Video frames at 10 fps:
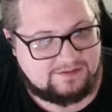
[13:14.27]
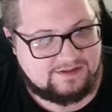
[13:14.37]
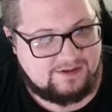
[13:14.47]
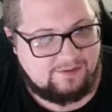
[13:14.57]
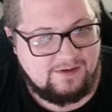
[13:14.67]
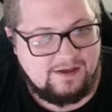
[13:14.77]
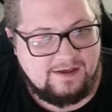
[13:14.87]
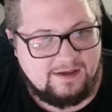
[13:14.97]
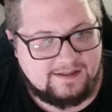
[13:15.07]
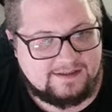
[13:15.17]
So
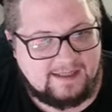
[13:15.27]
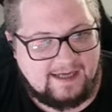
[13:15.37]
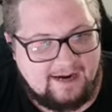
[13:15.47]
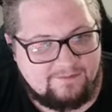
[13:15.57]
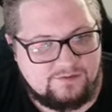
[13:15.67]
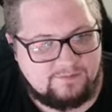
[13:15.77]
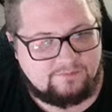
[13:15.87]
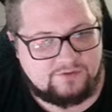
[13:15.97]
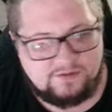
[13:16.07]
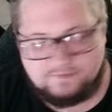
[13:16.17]
it's going to have to,
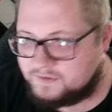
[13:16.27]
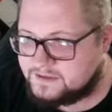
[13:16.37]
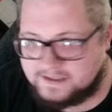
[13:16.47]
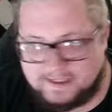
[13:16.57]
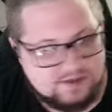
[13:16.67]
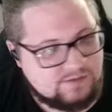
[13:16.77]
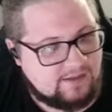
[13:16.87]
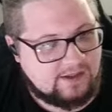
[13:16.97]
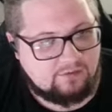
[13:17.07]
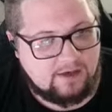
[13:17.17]
and once again,
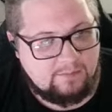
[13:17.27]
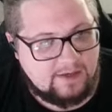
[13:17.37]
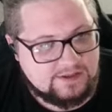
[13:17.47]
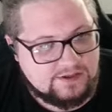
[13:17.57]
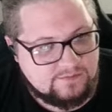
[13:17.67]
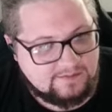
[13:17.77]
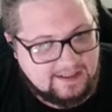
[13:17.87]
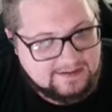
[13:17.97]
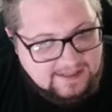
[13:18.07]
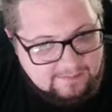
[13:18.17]
displaying great patience with
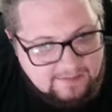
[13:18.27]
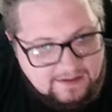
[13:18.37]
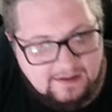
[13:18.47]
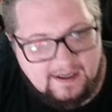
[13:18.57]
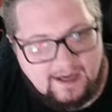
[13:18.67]
that timing.